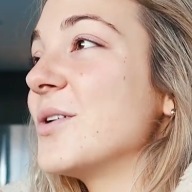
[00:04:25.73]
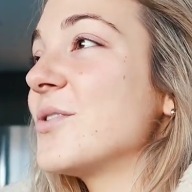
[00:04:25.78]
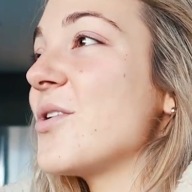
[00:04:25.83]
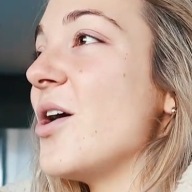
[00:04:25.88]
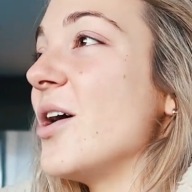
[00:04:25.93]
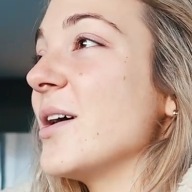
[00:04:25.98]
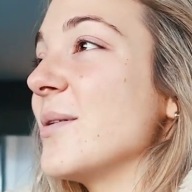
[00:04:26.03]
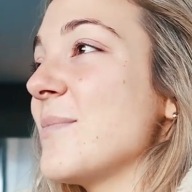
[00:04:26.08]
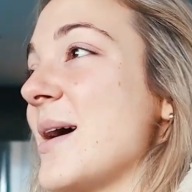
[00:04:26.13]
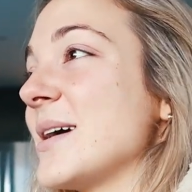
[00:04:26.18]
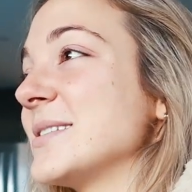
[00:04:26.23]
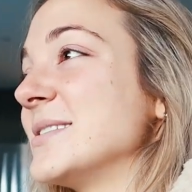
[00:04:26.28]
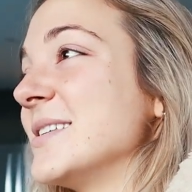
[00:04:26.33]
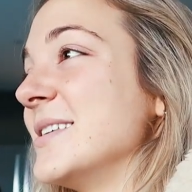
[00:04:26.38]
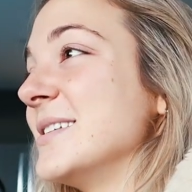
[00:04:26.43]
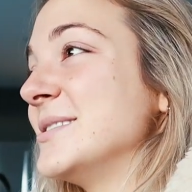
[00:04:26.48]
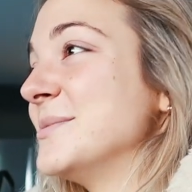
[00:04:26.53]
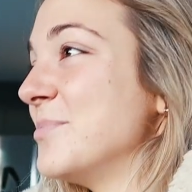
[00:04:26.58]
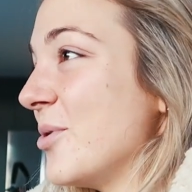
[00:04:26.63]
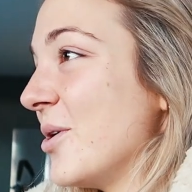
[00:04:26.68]
crawling back to
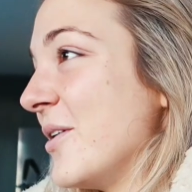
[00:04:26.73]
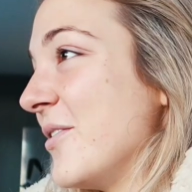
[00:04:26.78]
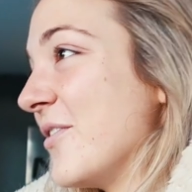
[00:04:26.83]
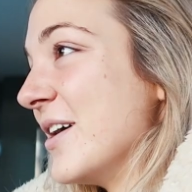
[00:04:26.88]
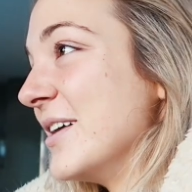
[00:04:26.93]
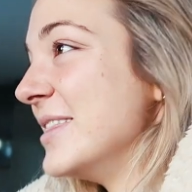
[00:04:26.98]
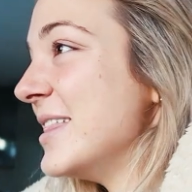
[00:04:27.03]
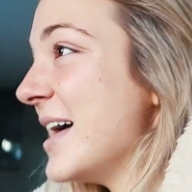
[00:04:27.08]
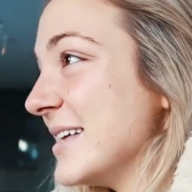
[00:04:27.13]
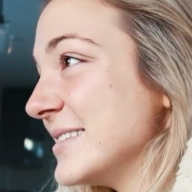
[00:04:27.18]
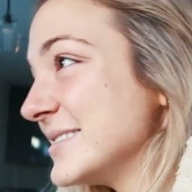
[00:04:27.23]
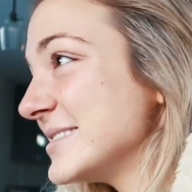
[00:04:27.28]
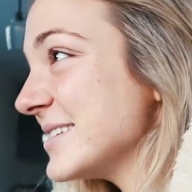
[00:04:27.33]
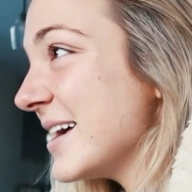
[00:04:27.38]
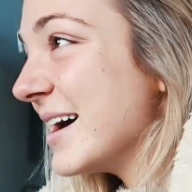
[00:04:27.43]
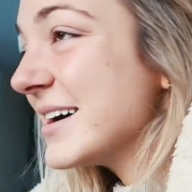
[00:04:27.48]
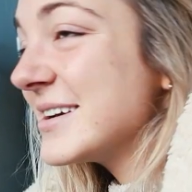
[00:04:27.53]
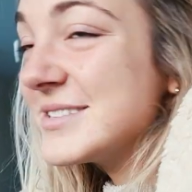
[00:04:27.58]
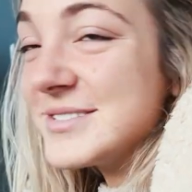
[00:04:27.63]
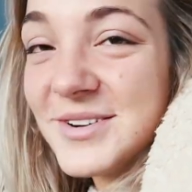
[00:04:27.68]
this boyfriend that
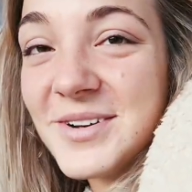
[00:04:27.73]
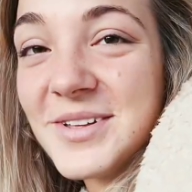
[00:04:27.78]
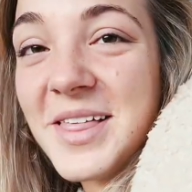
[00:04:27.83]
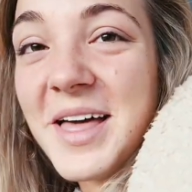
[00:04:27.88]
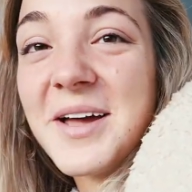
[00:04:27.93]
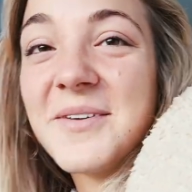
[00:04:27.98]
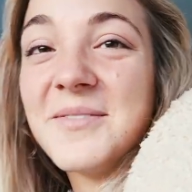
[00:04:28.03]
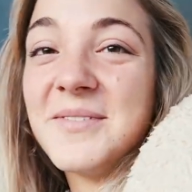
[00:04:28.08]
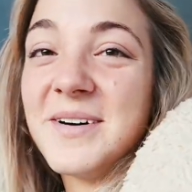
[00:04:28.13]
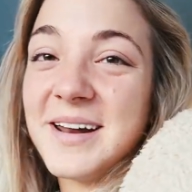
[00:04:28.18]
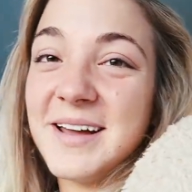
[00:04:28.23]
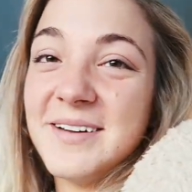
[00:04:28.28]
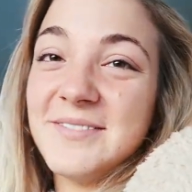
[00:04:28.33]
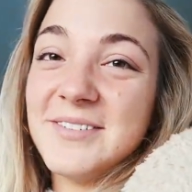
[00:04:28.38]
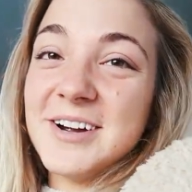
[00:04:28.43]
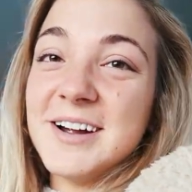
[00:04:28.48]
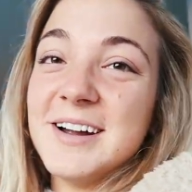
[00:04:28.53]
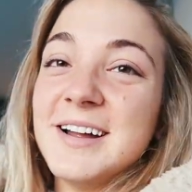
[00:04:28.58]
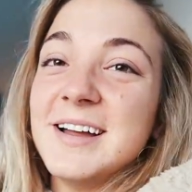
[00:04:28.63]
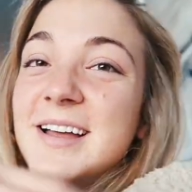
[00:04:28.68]
sucks or like
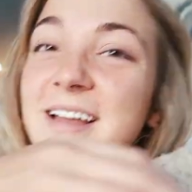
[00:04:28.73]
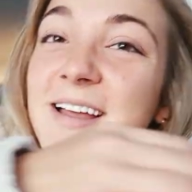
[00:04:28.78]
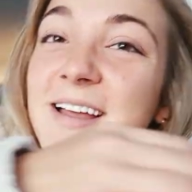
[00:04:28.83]
whatever.